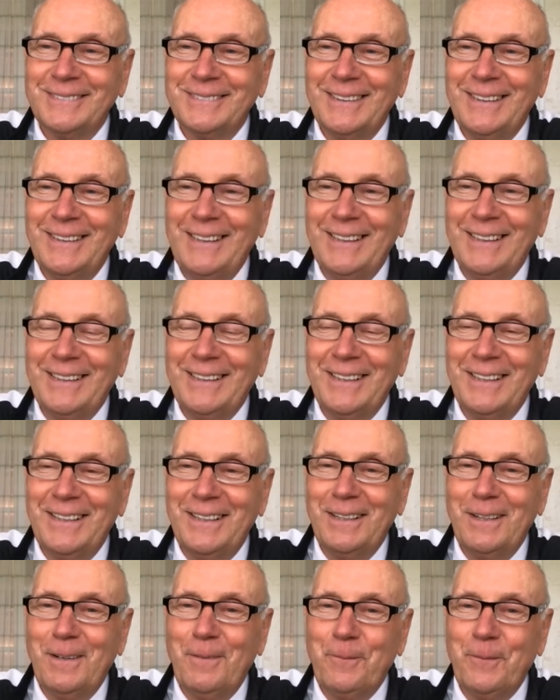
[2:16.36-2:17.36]
And
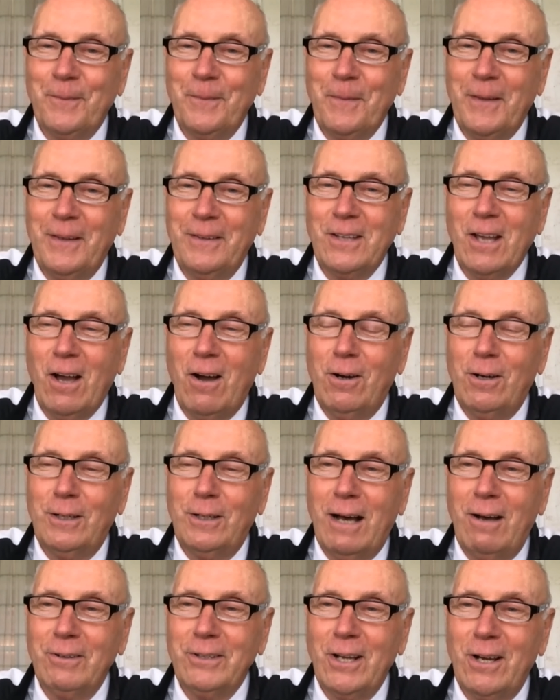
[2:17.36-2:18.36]
y'all,
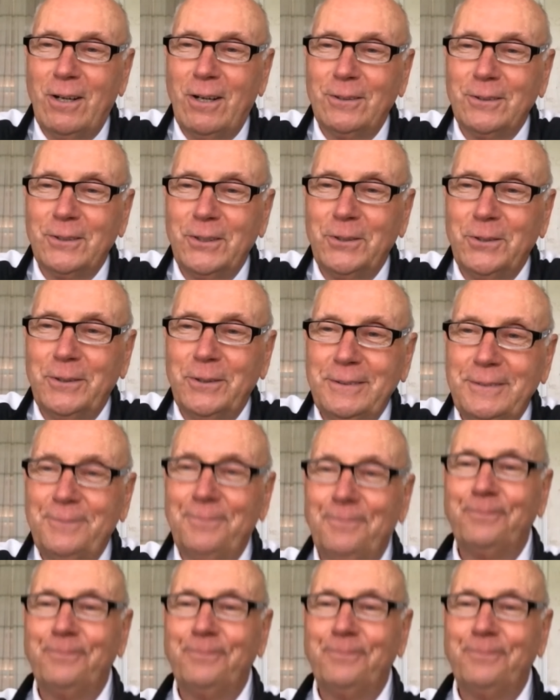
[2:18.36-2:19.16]
how y'all doing?